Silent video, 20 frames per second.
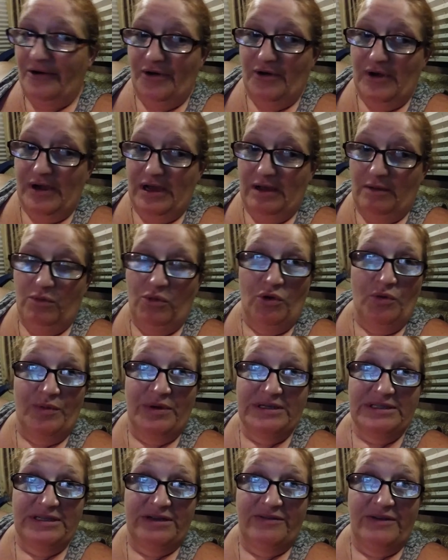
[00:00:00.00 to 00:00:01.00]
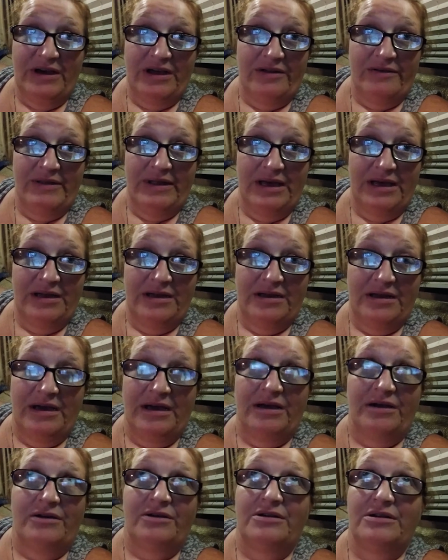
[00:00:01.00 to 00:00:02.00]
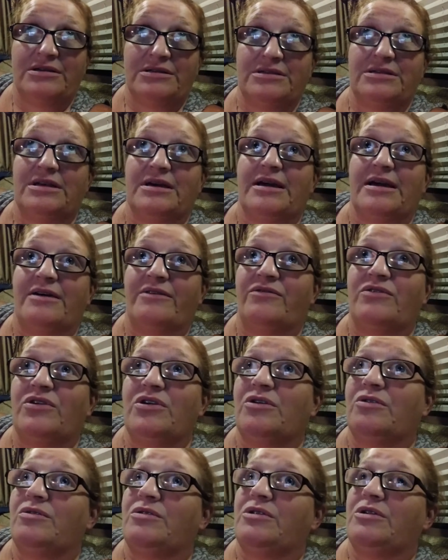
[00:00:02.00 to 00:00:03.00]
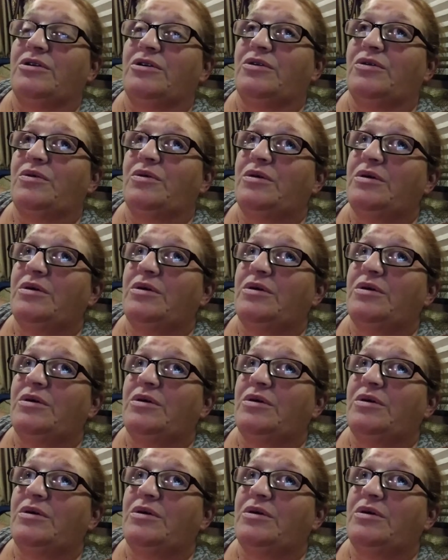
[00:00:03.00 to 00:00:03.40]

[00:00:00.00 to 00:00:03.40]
know how I pulled myself out of that. I honestly have no clue.